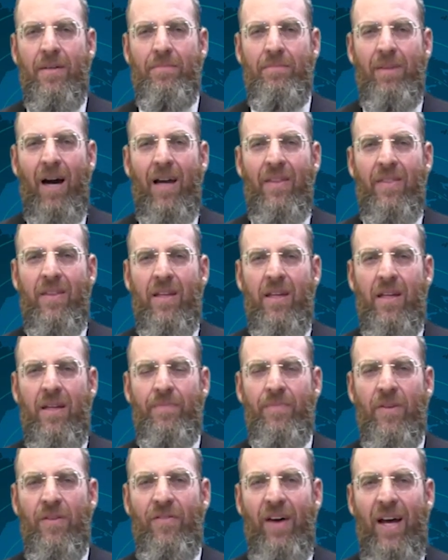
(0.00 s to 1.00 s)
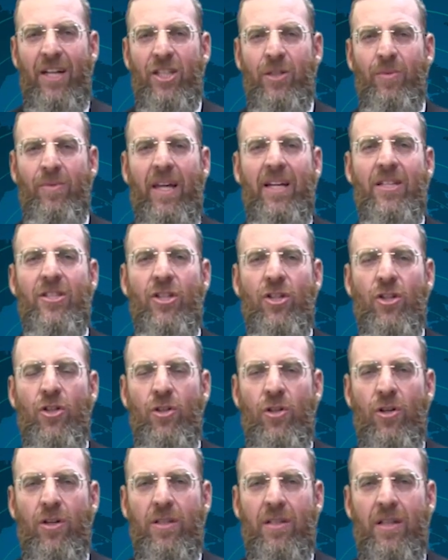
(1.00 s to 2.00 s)
by the vegetable that is
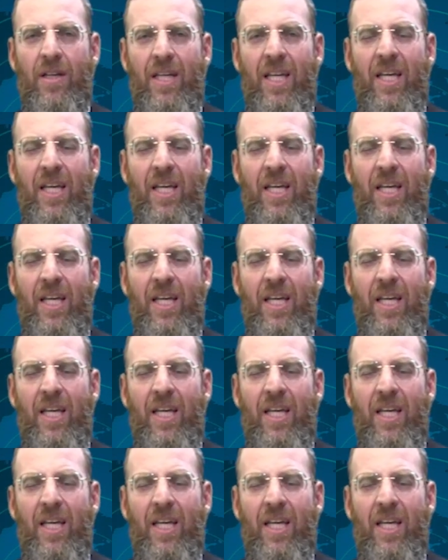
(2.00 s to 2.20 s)
cooked,